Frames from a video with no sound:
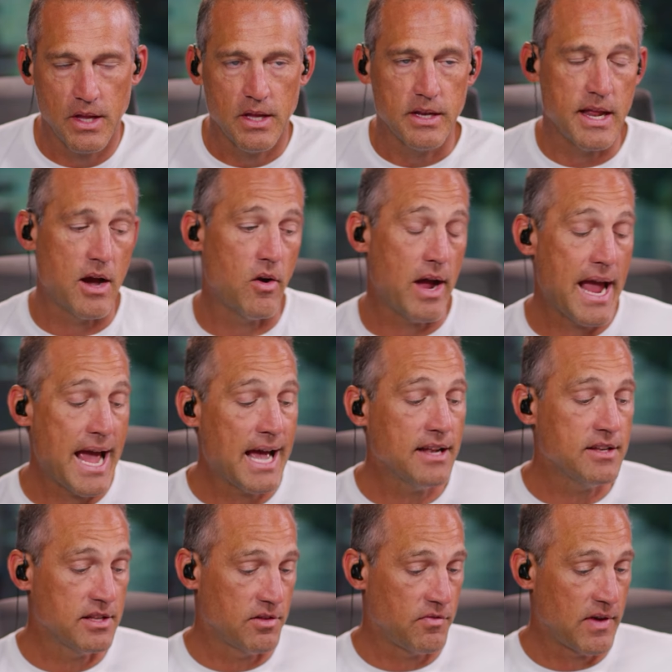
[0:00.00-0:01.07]
now, add
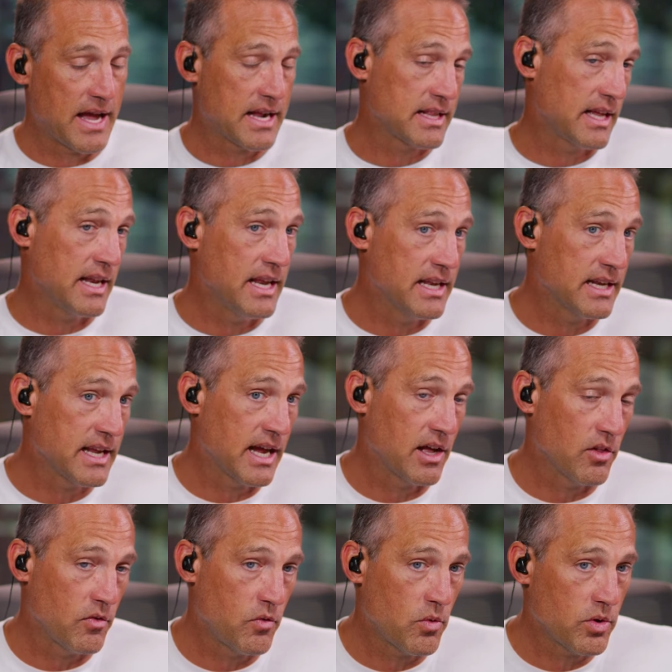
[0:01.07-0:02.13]
to the fact that in
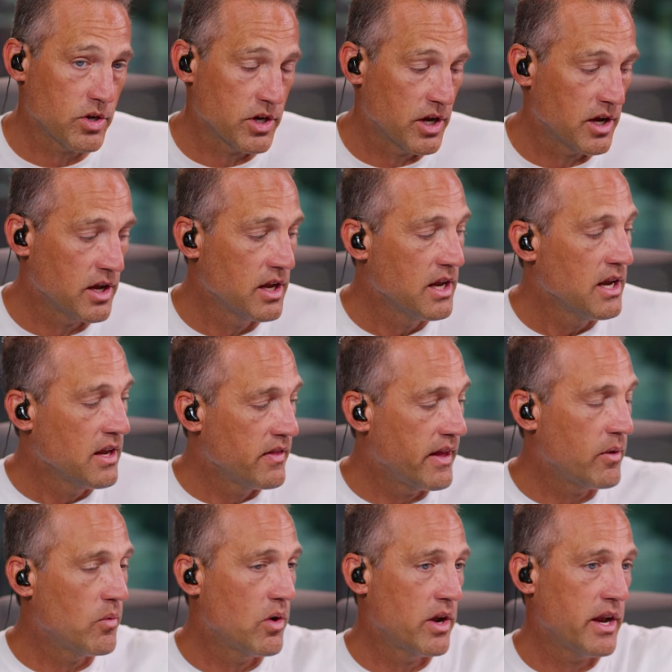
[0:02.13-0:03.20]
California, they
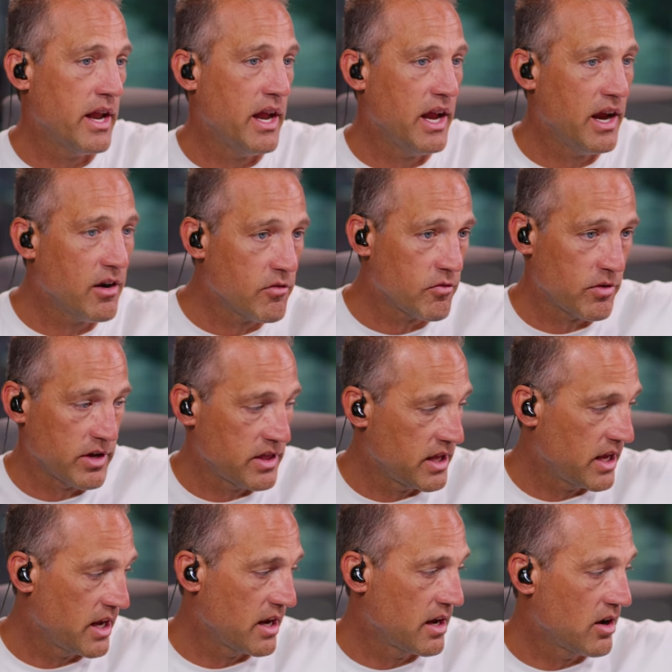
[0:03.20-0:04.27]
want
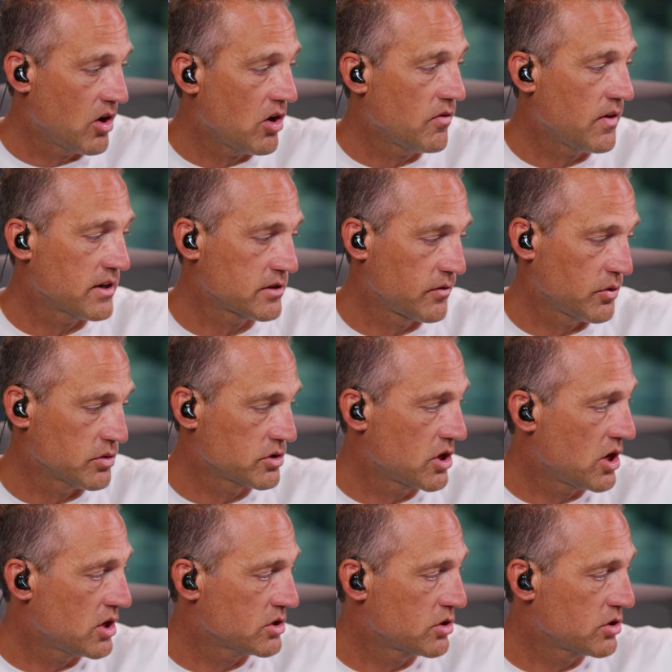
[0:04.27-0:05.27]
everything, all fossil fuels gone.